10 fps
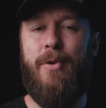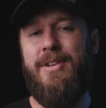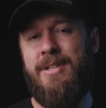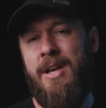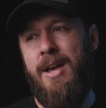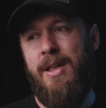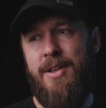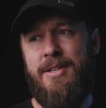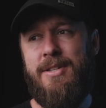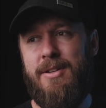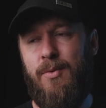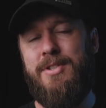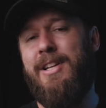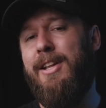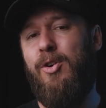And this
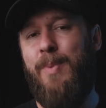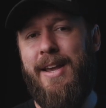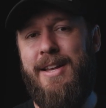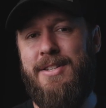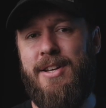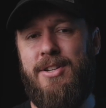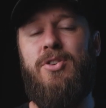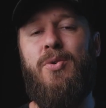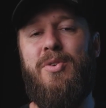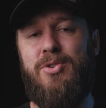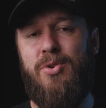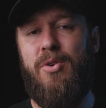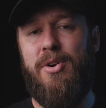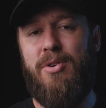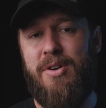was a little bit easier to do, and it still
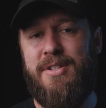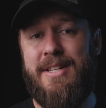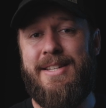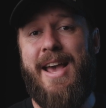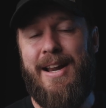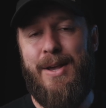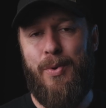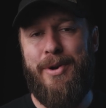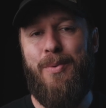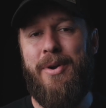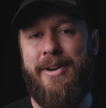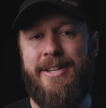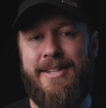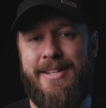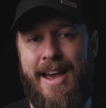got across exactly what I wanted
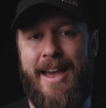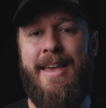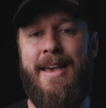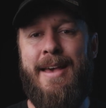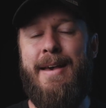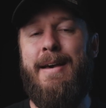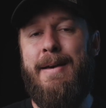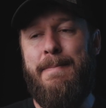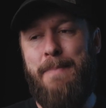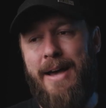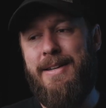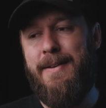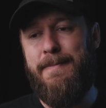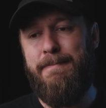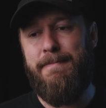to say, but
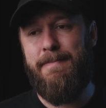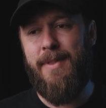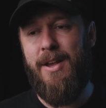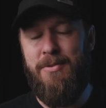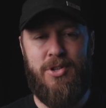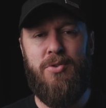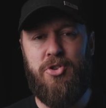it was still